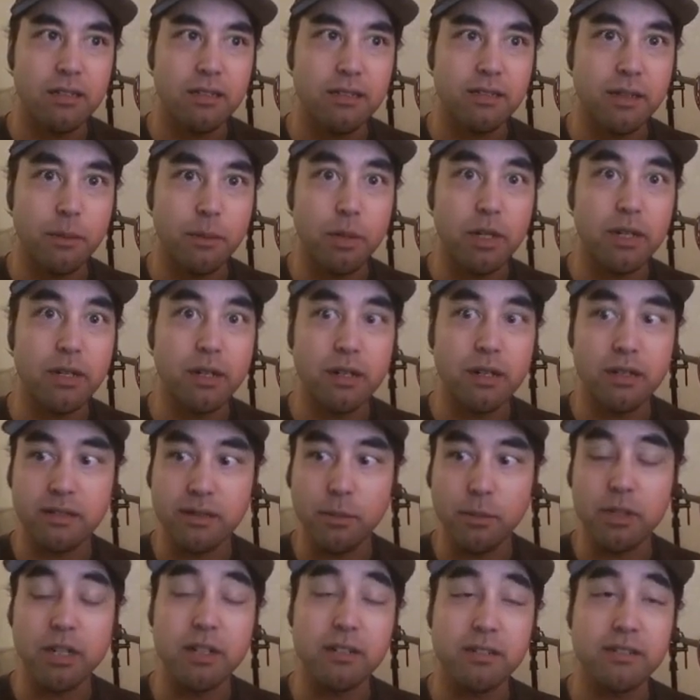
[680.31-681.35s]
someone
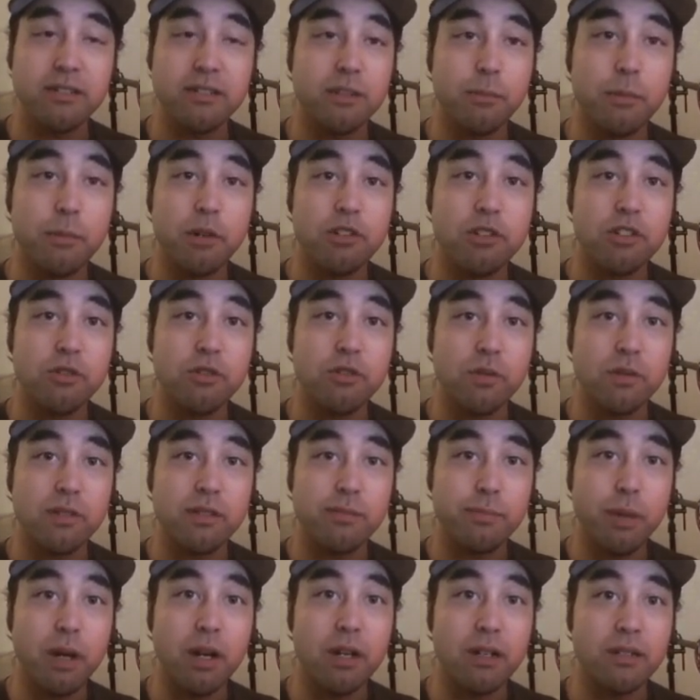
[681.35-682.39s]
someone else's emotional
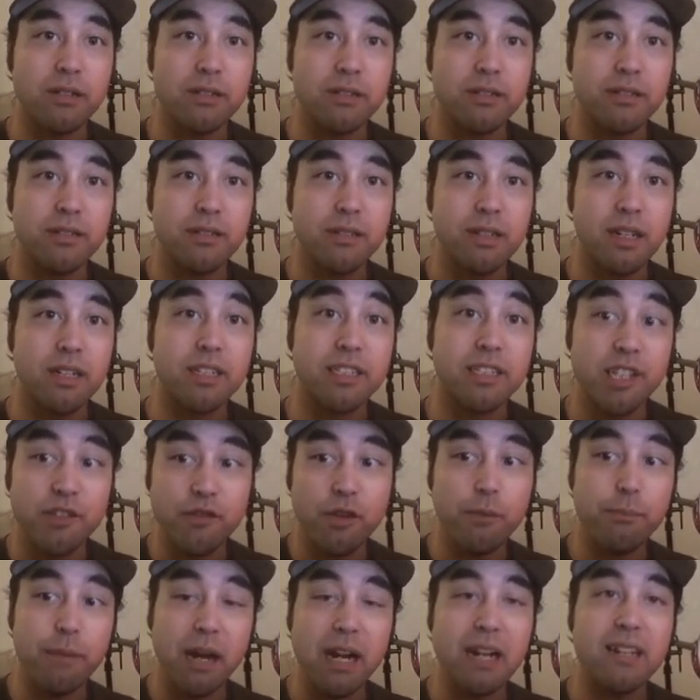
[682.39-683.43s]
response, a
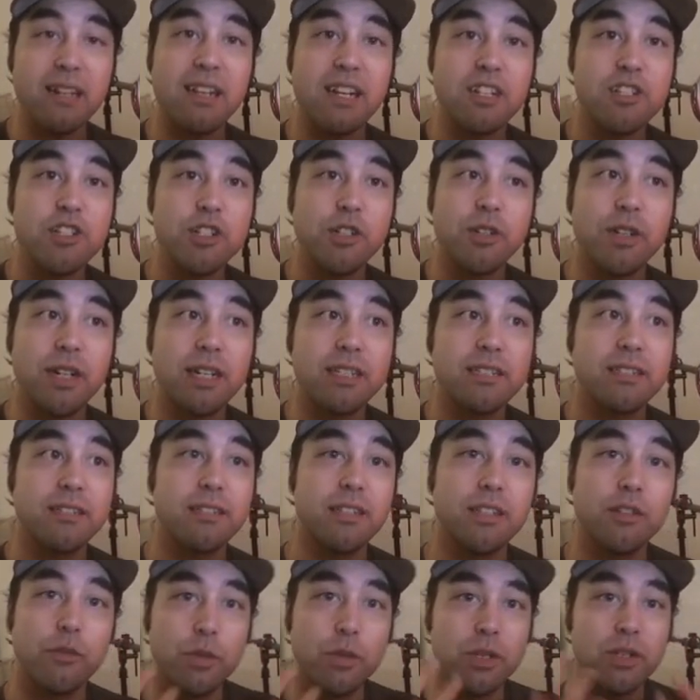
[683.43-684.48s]
different biological
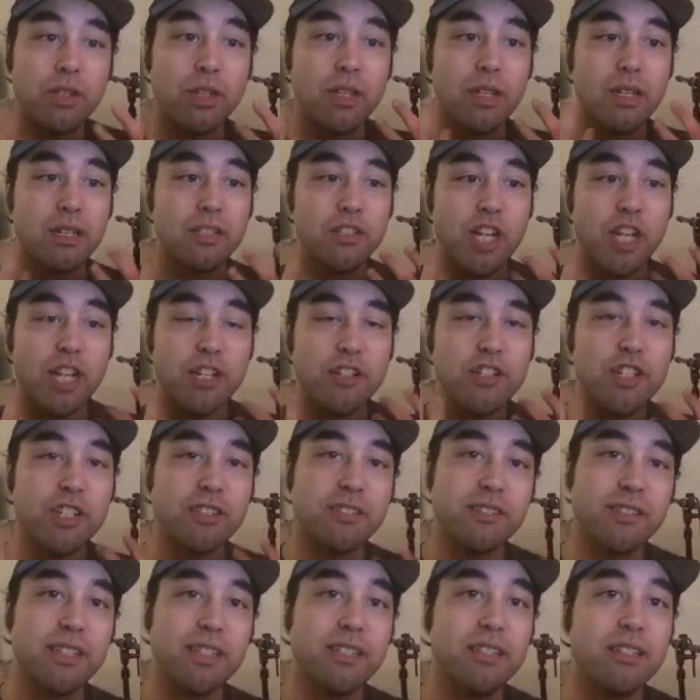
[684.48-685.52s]
entity with changing
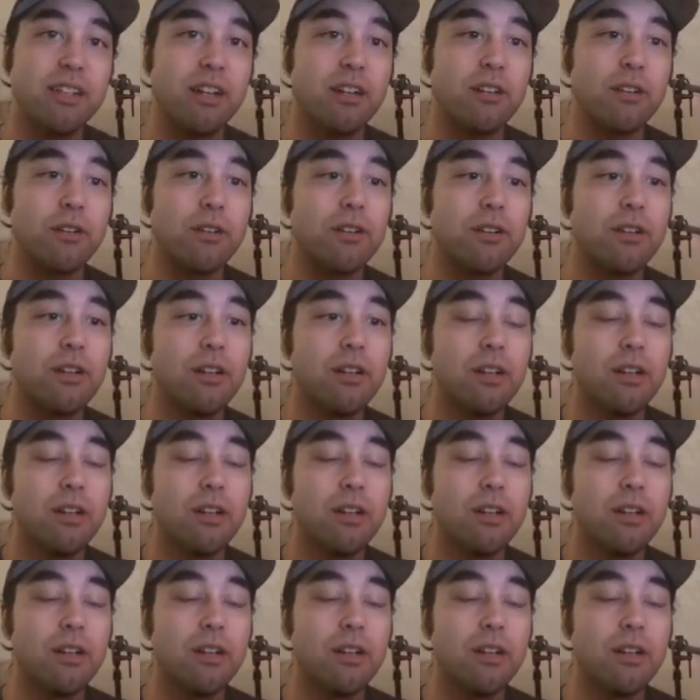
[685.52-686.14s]
skin color,